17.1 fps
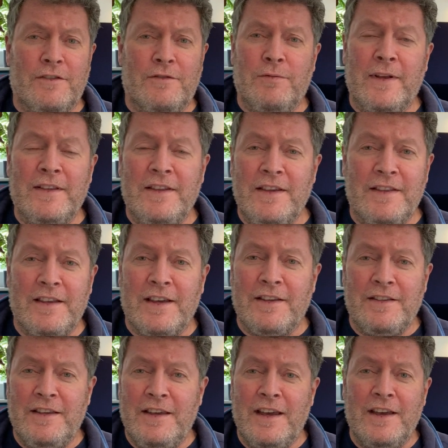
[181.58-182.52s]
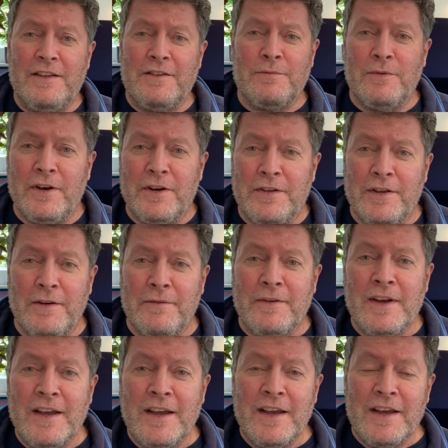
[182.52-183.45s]
26 years worth
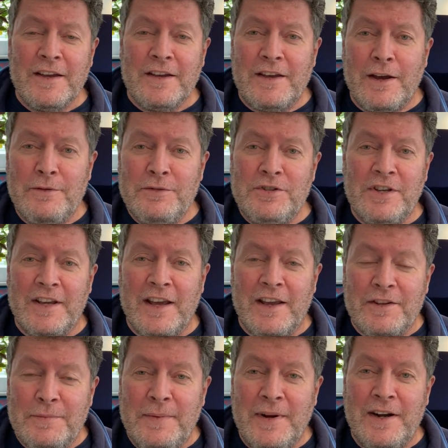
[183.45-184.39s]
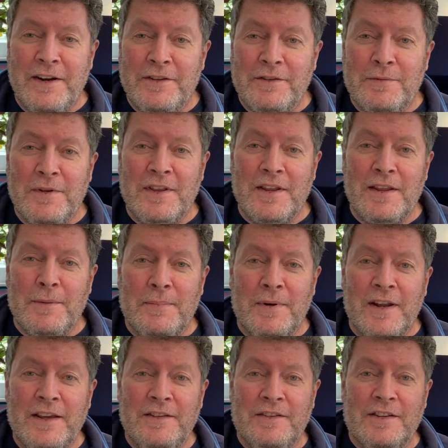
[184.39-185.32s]
of coaching experience within the
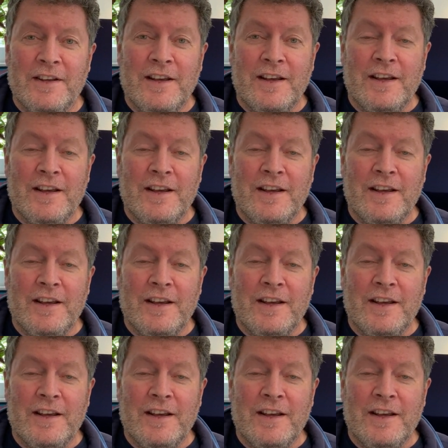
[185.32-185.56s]
police,